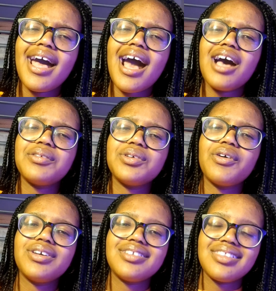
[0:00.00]
as we
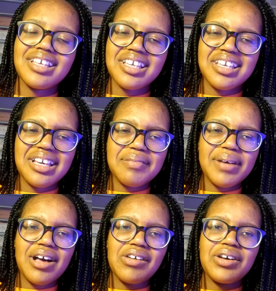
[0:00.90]
go into thinking
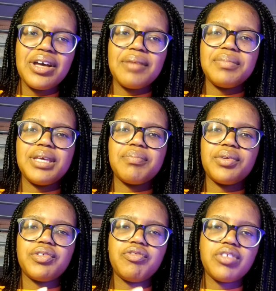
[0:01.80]
about
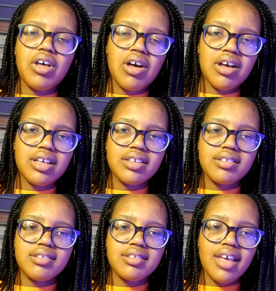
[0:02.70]
people's
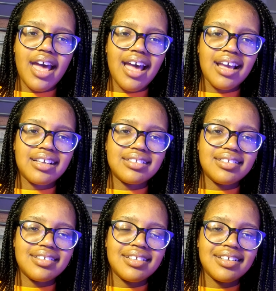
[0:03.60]
flaws
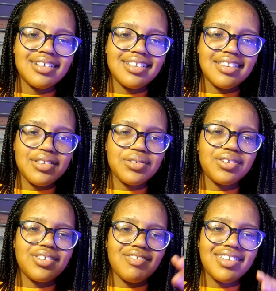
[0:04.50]
and these
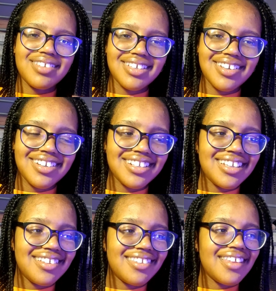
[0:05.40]
sorts of
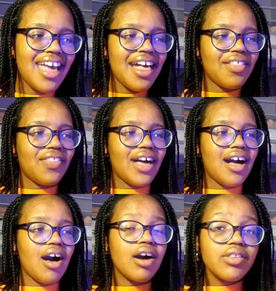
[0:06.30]
insecurities that
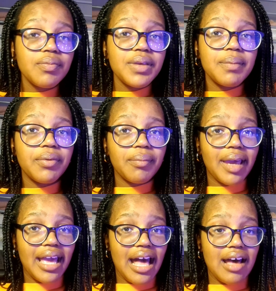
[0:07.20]
other people
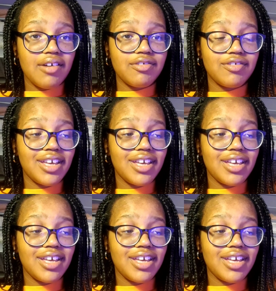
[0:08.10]
may have,